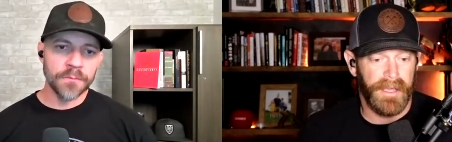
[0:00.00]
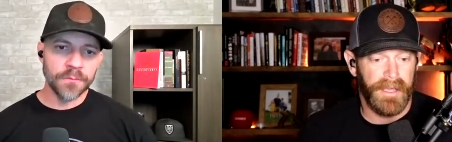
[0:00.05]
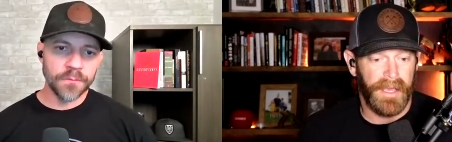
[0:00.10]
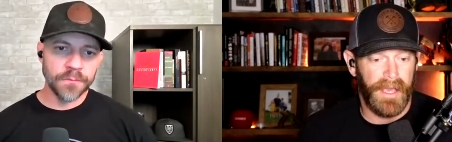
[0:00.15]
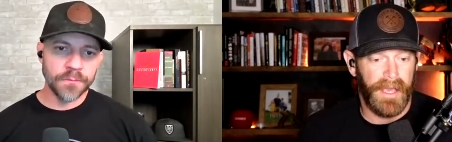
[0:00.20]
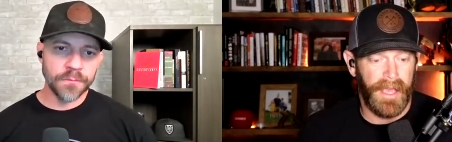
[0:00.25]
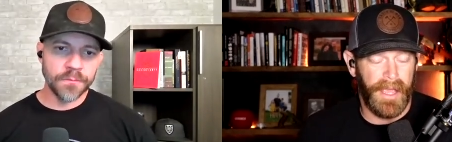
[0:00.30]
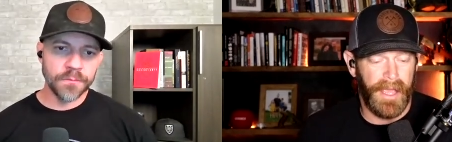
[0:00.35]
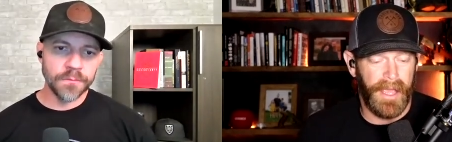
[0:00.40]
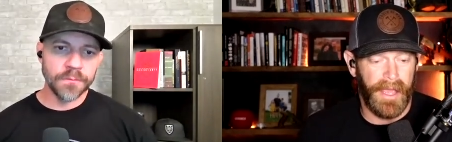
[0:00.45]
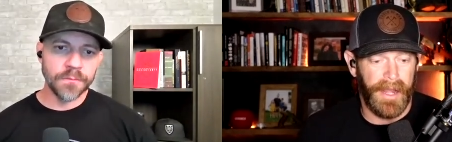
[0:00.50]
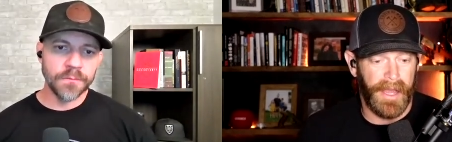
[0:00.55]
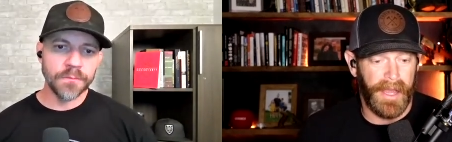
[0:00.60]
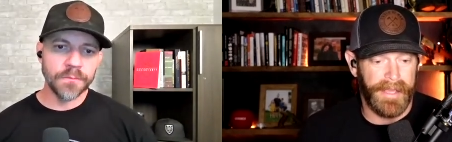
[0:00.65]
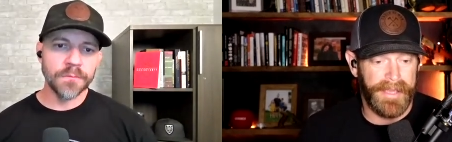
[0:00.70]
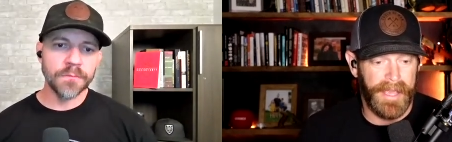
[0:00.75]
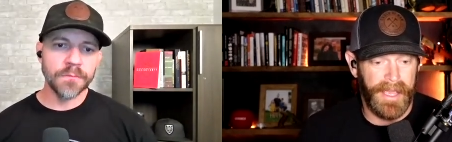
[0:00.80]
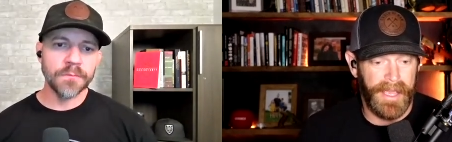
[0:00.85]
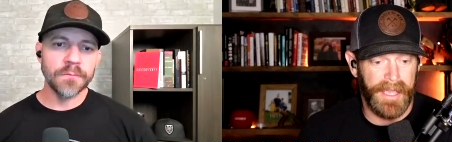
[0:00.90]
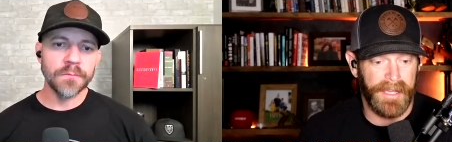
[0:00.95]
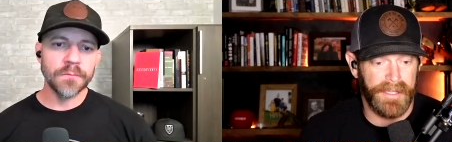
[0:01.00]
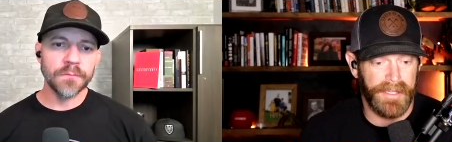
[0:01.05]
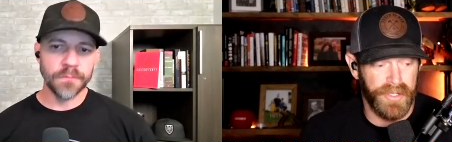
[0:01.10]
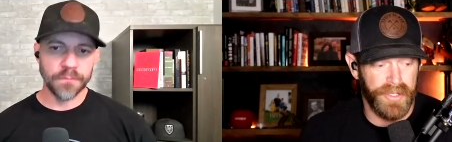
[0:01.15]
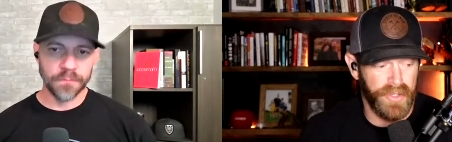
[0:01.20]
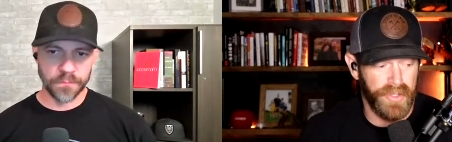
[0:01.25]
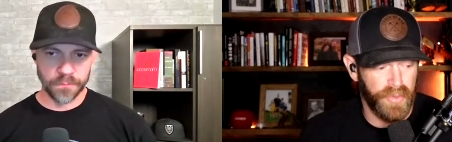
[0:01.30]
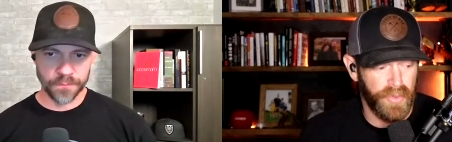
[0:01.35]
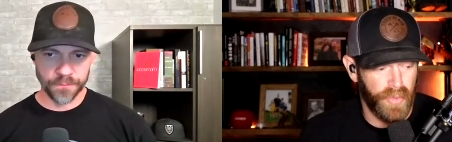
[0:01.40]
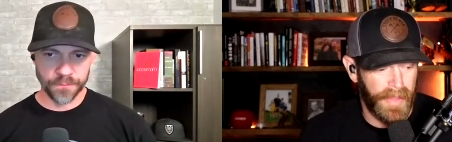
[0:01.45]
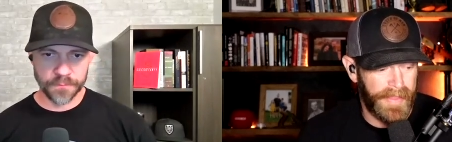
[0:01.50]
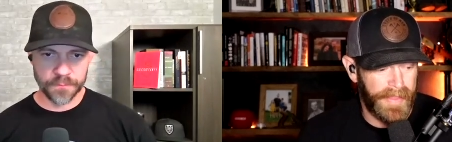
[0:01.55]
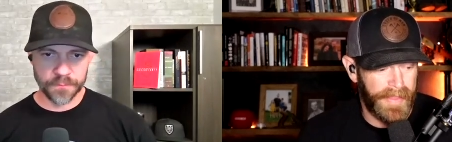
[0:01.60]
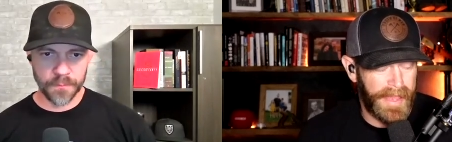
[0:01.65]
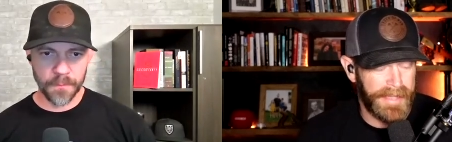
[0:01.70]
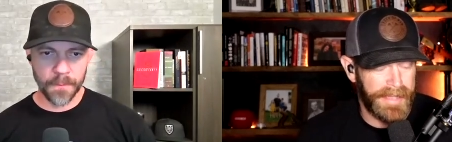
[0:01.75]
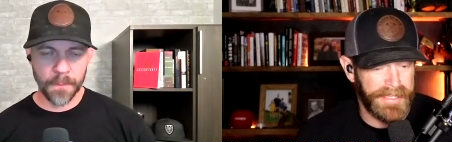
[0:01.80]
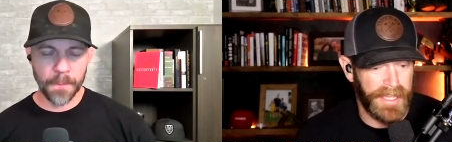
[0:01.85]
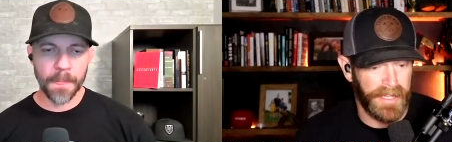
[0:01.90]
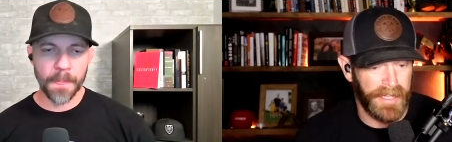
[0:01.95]
Speaker 1: and I can't do with
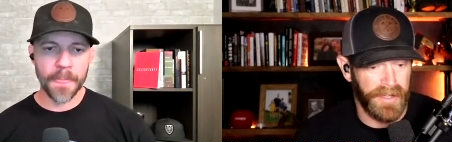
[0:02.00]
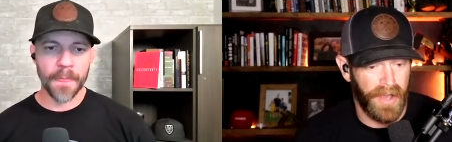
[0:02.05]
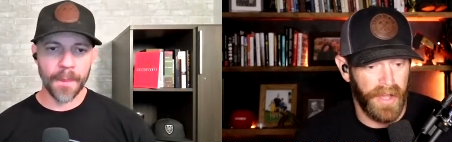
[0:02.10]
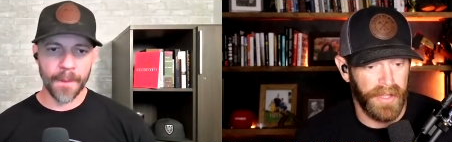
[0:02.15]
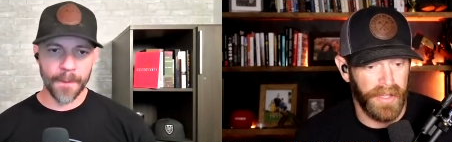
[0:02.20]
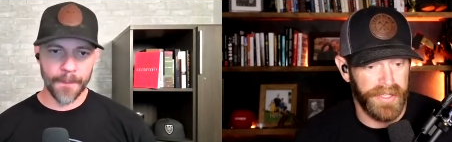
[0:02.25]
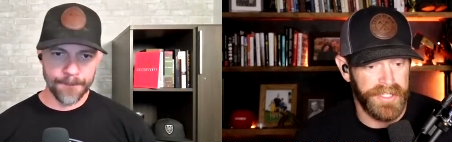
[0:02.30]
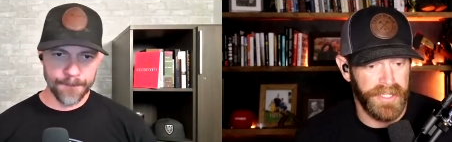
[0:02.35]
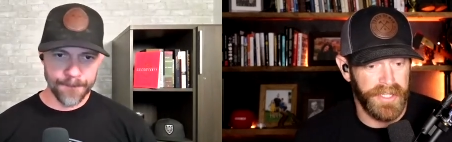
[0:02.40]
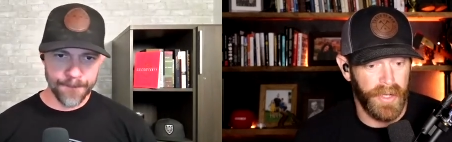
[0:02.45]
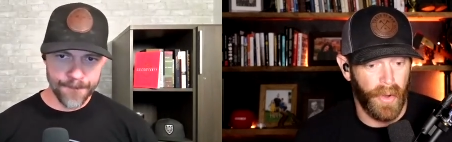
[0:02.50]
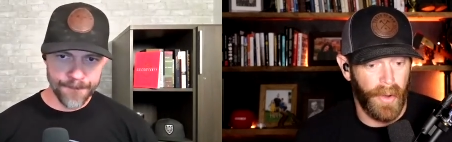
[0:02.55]
that technology,